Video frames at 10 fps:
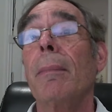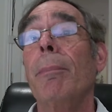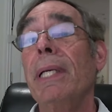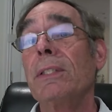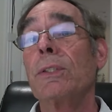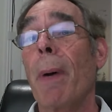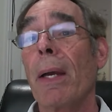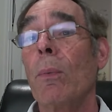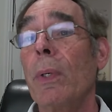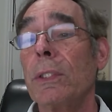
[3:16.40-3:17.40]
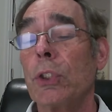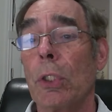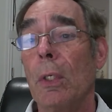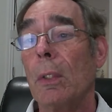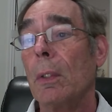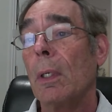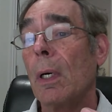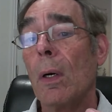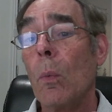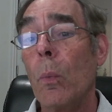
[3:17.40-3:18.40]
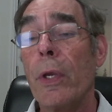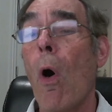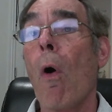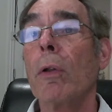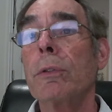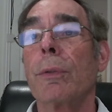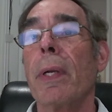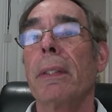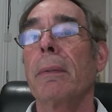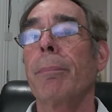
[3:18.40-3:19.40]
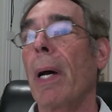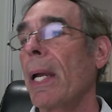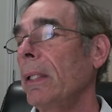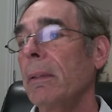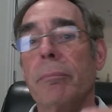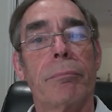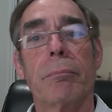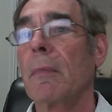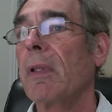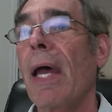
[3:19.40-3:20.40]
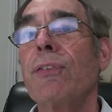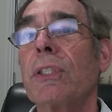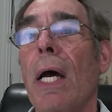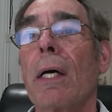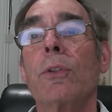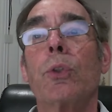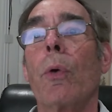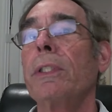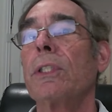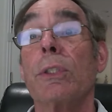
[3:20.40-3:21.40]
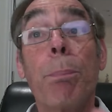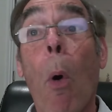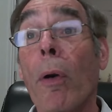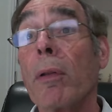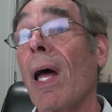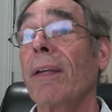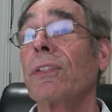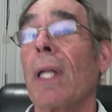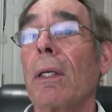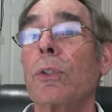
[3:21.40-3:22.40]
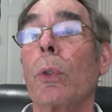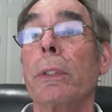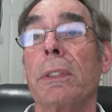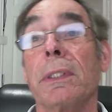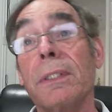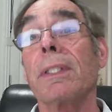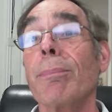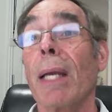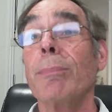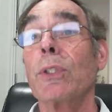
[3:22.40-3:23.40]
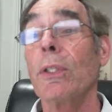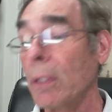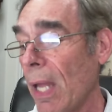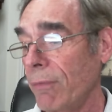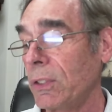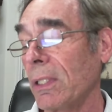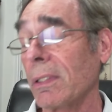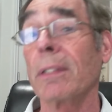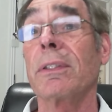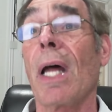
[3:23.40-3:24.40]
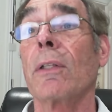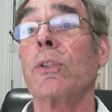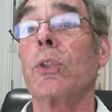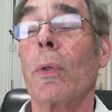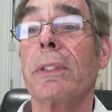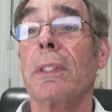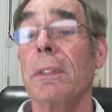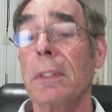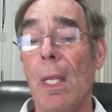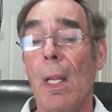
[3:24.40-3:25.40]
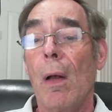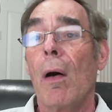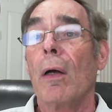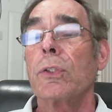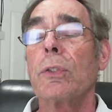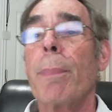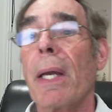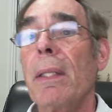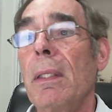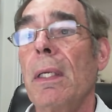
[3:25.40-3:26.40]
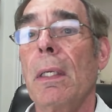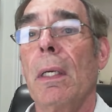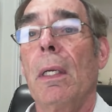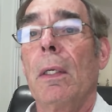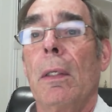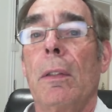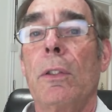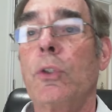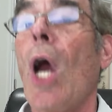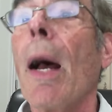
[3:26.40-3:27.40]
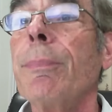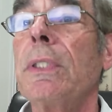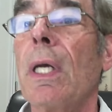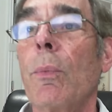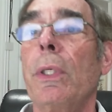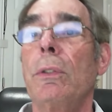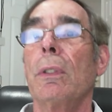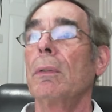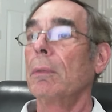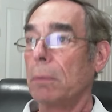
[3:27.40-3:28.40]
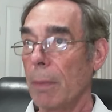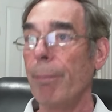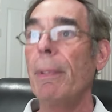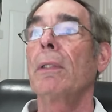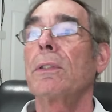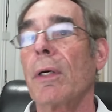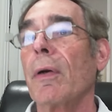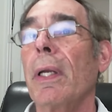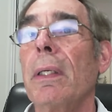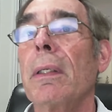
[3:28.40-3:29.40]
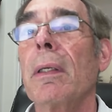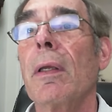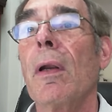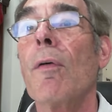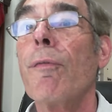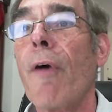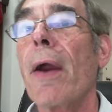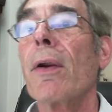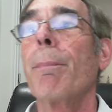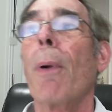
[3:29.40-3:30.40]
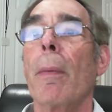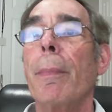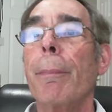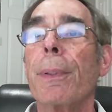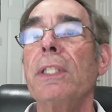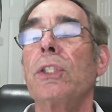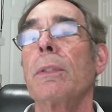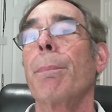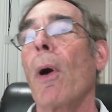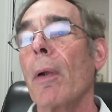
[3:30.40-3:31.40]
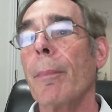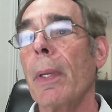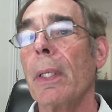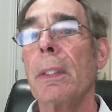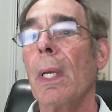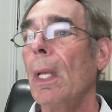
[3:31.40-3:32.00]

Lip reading: means by which we alter it by lifestyle choices, poor lifestyle choices, and sometimes good lifestyle choices, also by the jobs that we do, the military, you know, fire department, police department,